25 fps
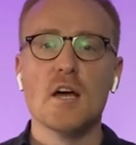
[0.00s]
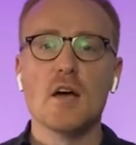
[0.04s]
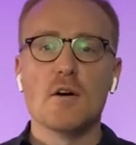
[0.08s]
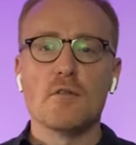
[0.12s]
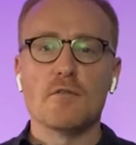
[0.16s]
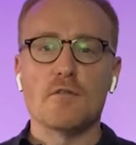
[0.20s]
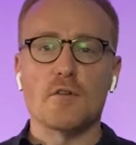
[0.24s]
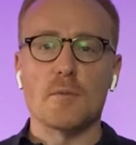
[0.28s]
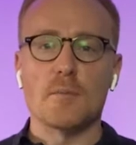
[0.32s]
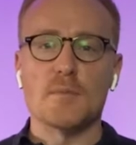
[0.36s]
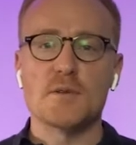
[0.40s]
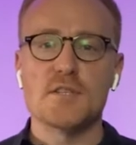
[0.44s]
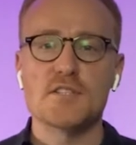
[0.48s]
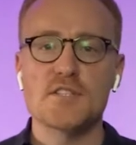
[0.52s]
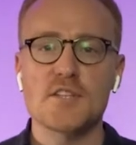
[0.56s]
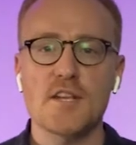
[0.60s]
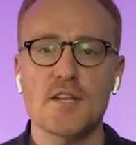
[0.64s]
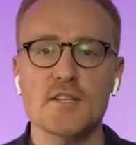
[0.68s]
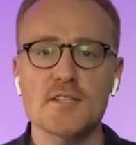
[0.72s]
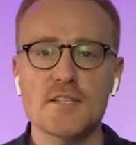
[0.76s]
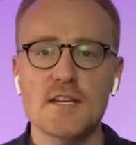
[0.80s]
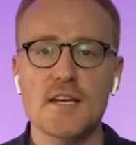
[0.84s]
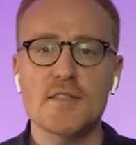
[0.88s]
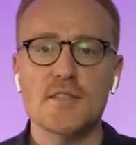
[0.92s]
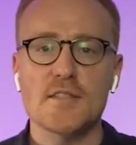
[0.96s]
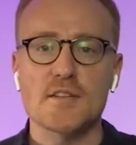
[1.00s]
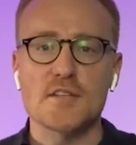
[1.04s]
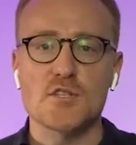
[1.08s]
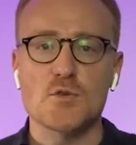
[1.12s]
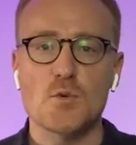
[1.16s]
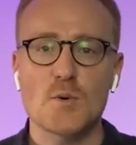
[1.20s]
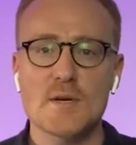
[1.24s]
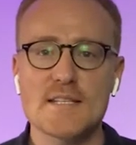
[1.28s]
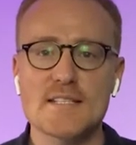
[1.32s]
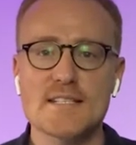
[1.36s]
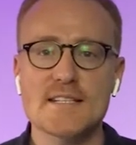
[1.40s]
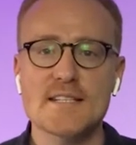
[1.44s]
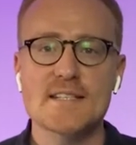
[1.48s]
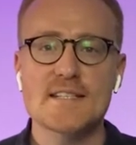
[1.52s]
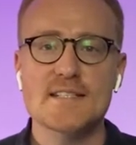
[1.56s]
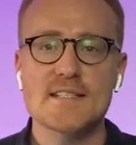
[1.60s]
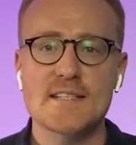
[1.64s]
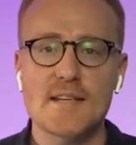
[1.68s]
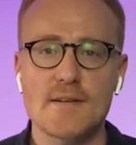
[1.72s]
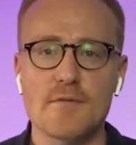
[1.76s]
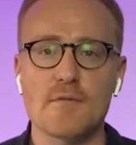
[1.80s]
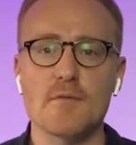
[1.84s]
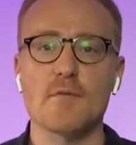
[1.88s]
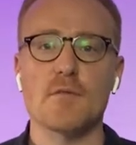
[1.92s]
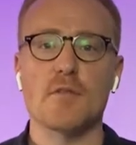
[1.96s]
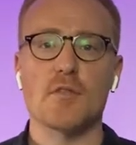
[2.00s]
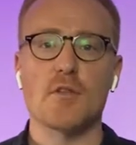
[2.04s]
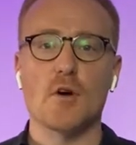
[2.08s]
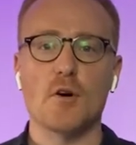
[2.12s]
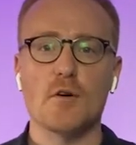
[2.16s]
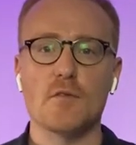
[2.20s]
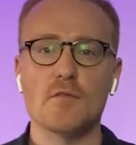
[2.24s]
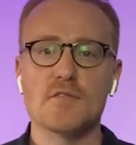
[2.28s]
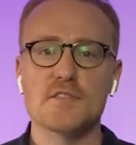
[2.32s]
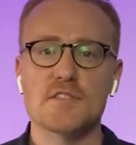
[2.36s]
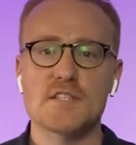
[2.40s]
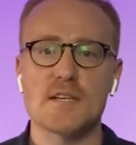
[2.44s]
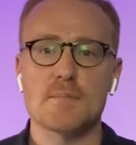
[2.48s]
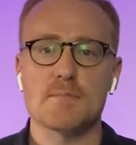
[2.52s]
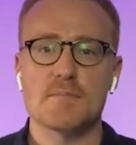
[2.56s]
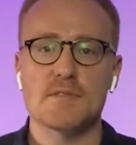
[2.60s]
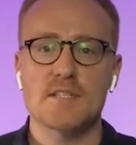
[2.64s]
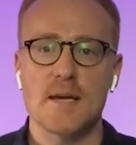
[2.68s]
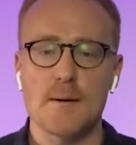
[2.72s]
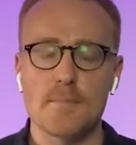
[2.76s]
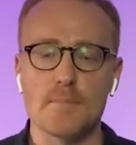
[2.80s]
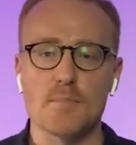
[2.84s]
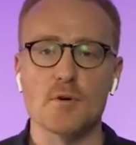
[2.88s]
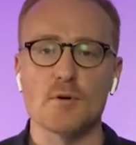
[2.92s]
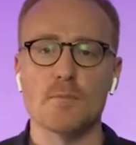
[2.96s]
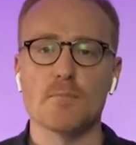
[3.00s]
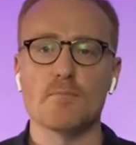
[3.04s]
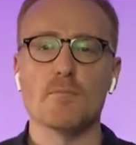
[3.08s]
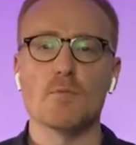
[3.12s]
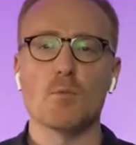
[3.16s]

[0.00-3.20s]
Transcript: from Sunday the 27th of September.